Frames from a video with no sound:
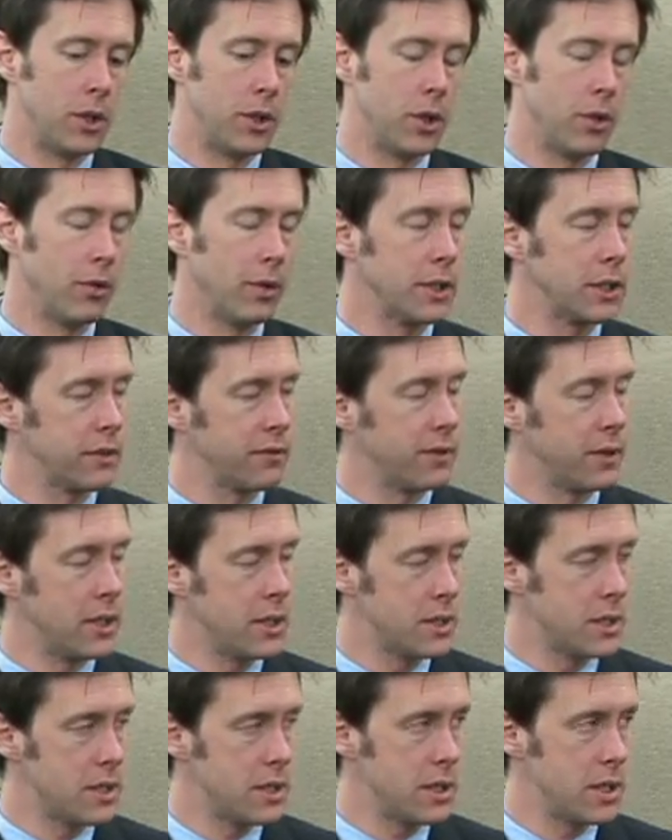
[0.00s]
your risk for
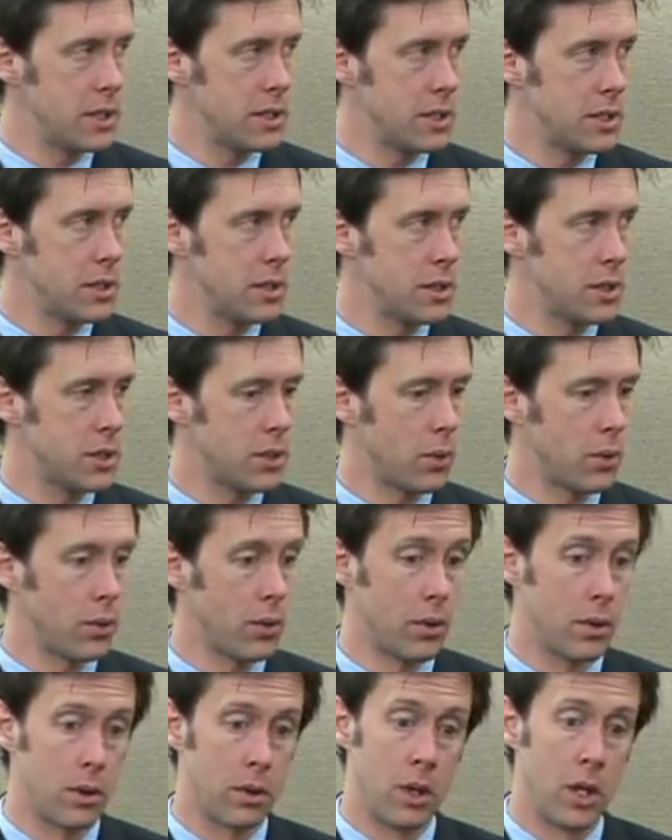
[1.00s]
these diseases,
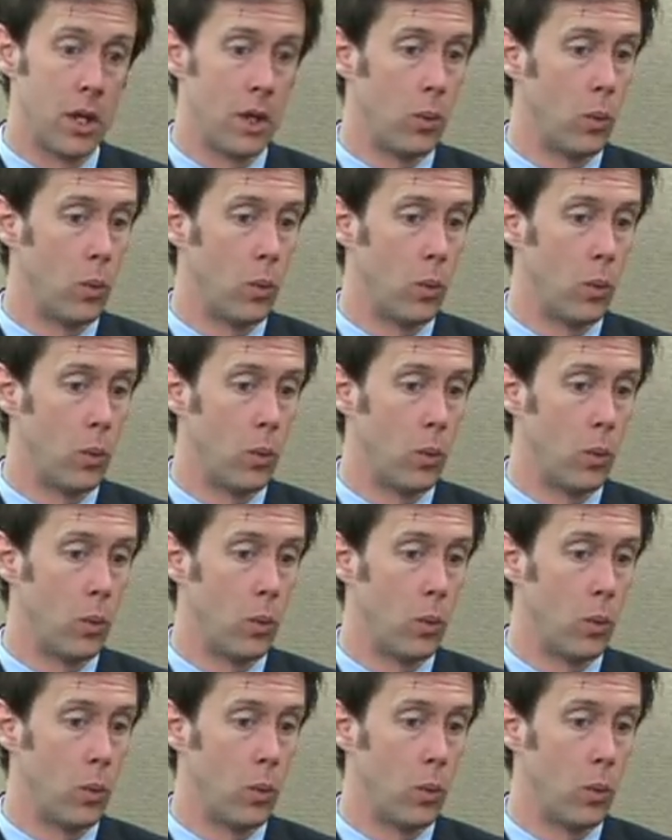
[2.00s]
or